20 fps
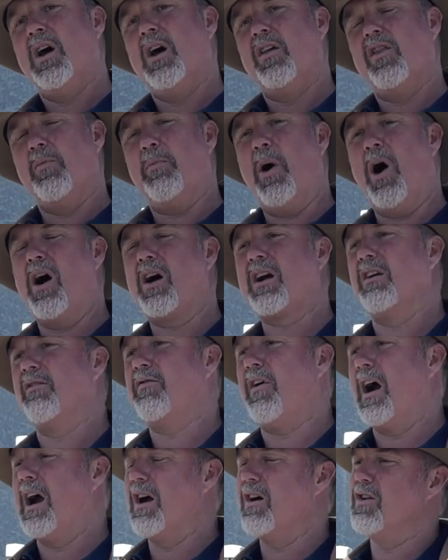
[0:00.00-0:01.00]
the Pocket
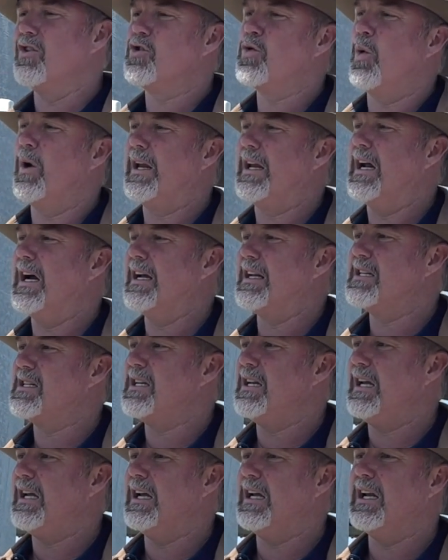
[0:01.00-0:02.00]
Fire in
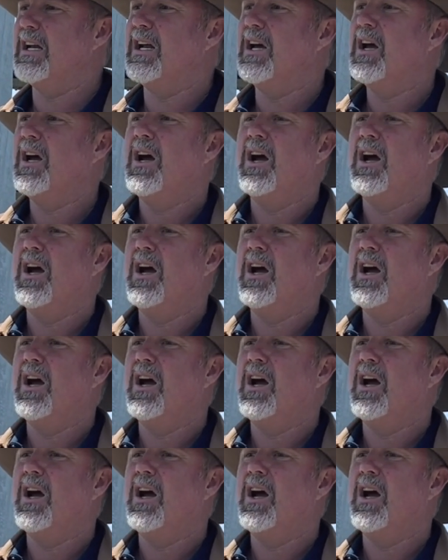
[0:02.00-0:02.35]
2019,